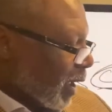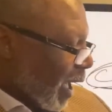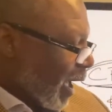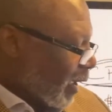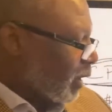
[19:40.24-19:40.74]

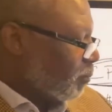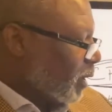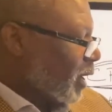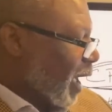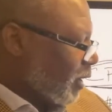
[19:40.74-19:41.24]
I
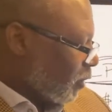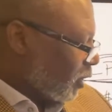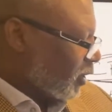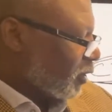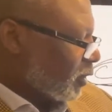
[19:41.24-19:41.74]
admit, I used
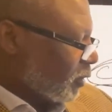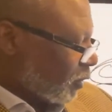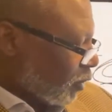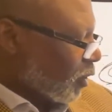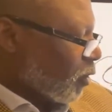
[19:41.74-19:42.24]
to,
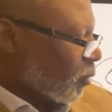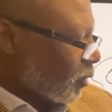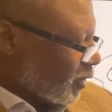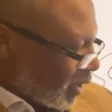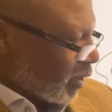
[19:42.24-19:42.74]

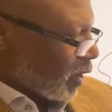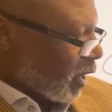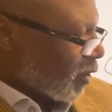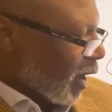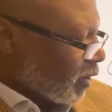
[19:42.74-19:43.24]
sit
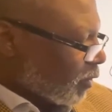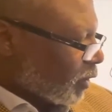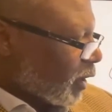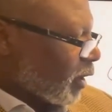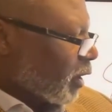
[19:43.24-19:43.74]
here. I used
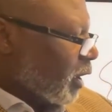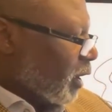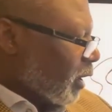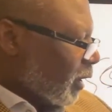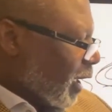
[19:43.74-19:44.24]
to
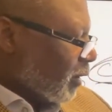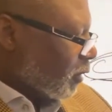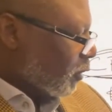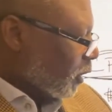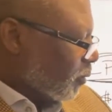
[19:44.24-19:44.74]

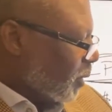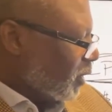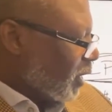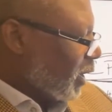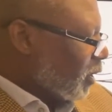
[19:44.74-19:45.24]
like just be
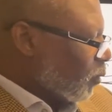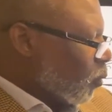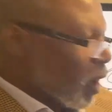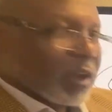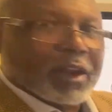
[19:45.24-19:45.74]
thinking,
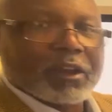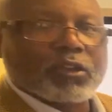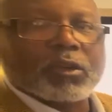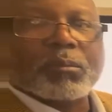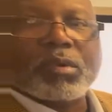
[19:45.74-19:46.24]
what can I
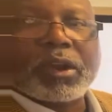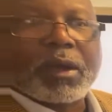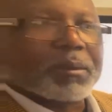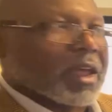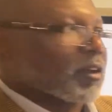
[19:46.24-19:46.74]
do to bring
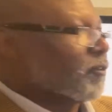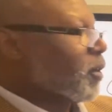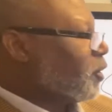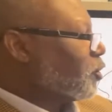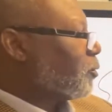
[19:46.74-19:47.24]
up that
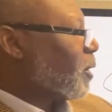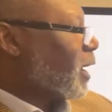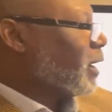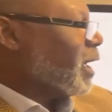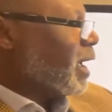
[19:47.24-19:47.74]
conversion
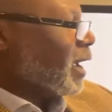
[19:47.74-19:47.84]
rate?